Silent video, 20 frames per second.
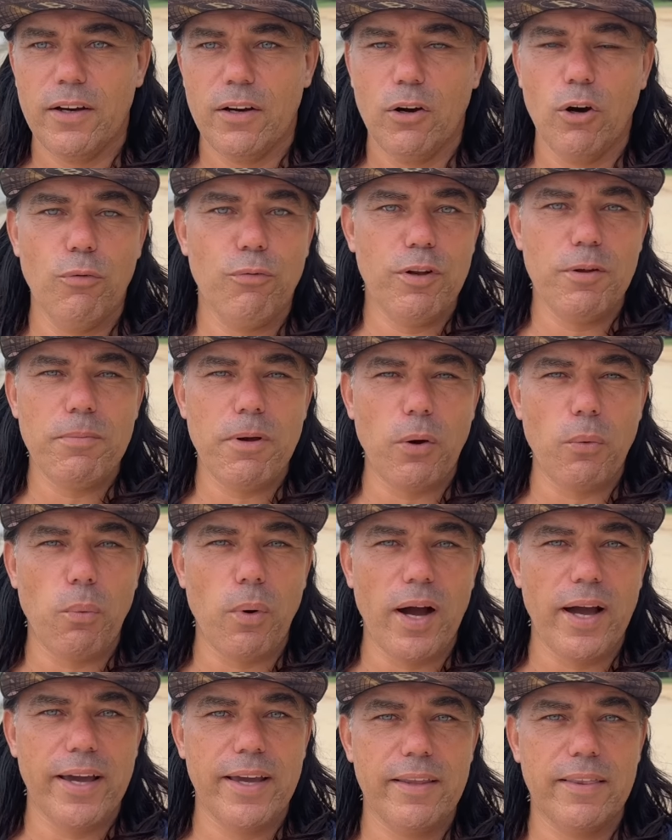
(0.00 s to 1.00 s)
Hopefully my
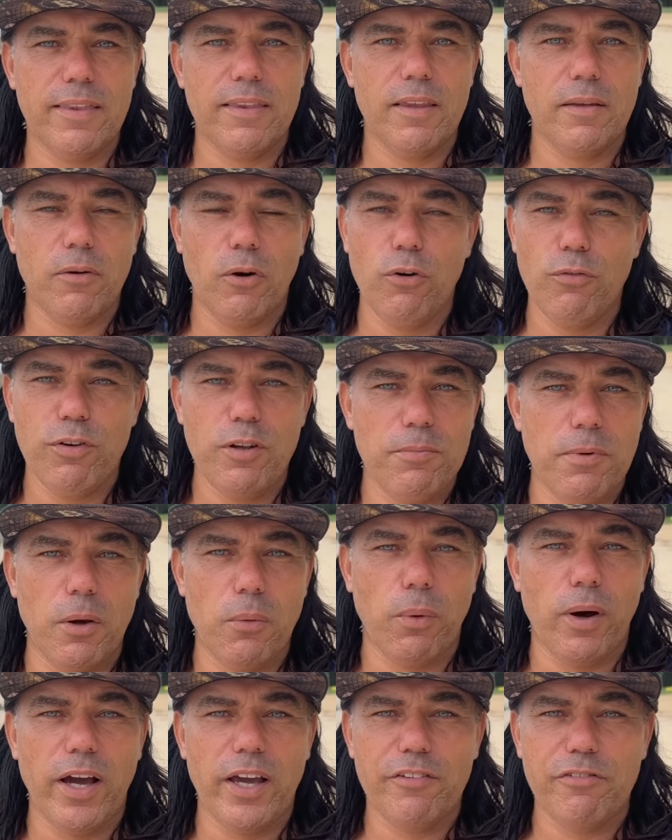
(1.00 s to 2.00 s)

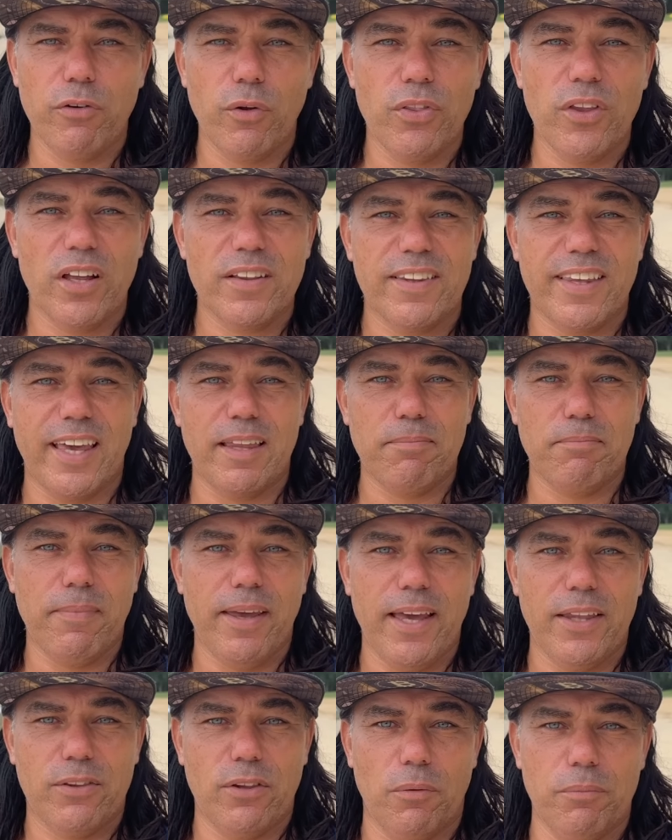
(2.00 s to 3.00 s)
wife will not get
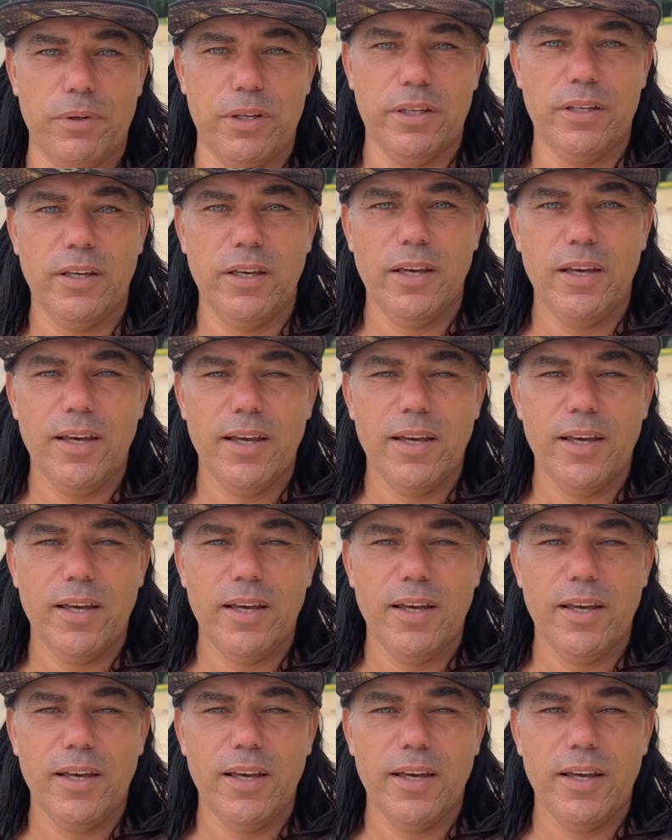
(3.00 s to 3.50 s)
mad on me.